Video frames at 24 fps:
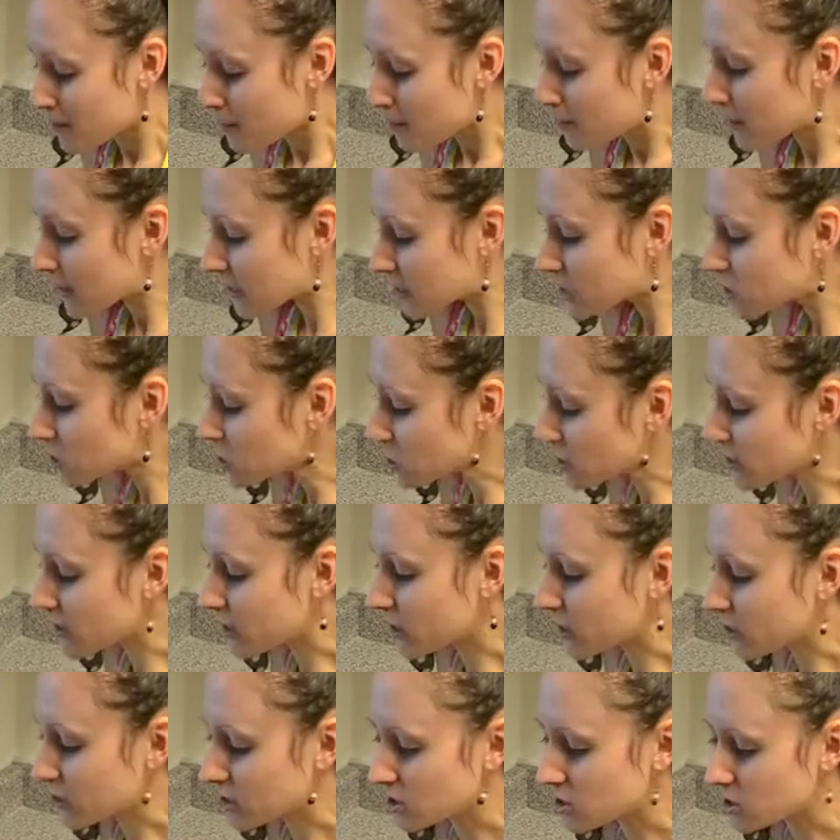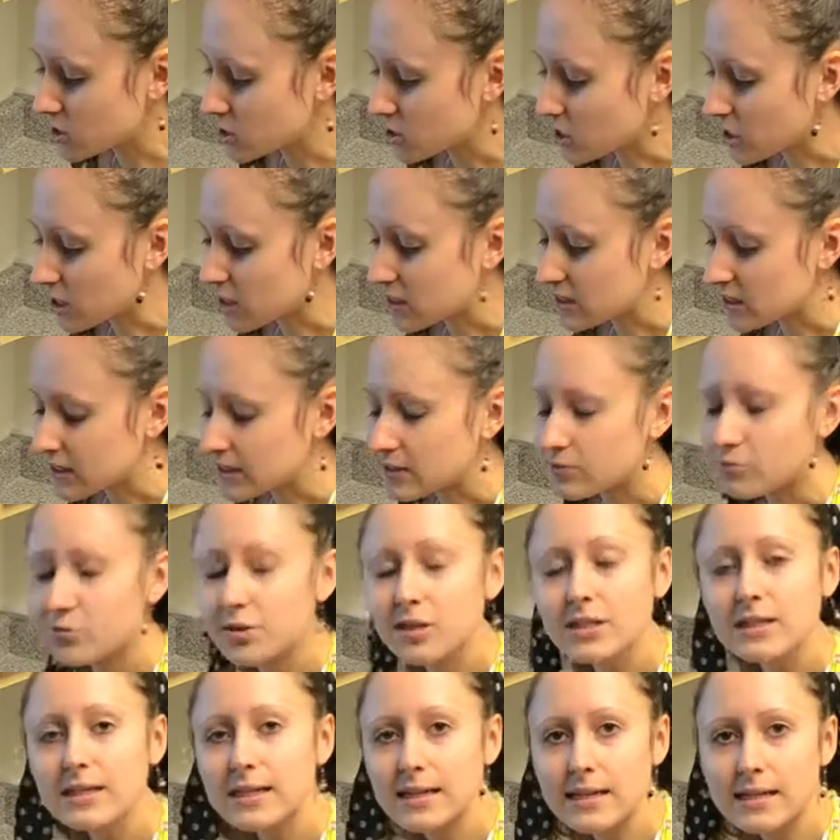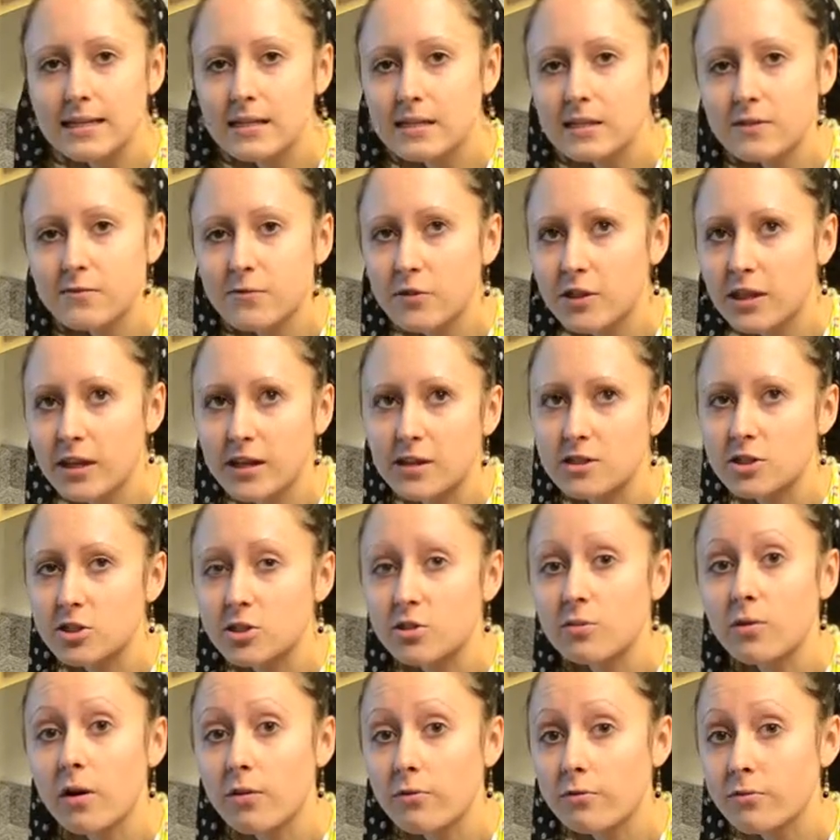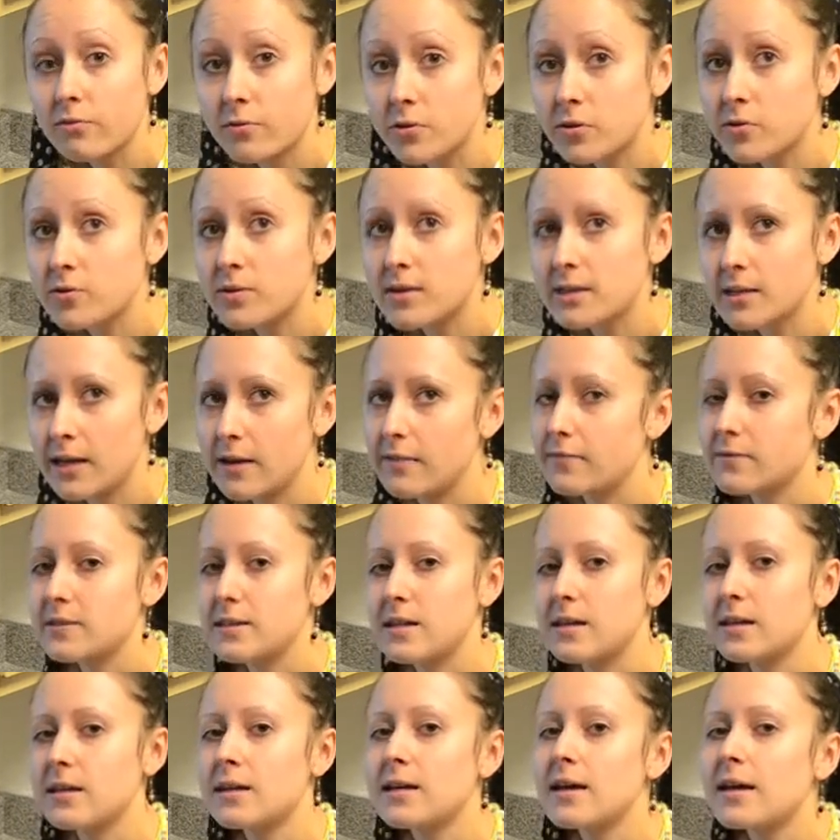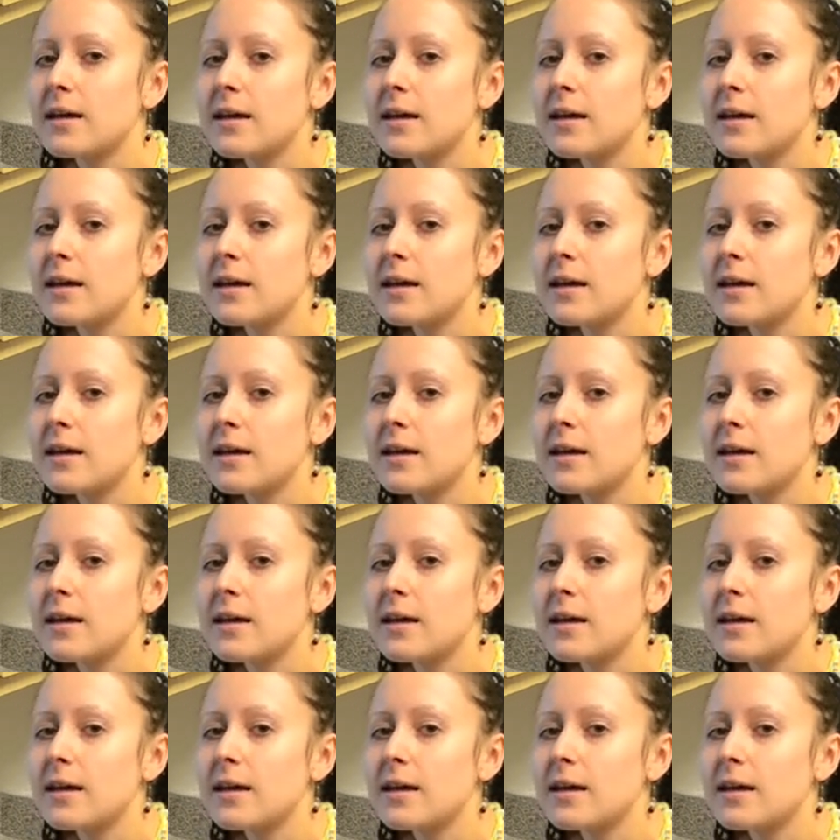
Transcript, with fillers: Making sure that your dishes are clean really is for the issue of food safety.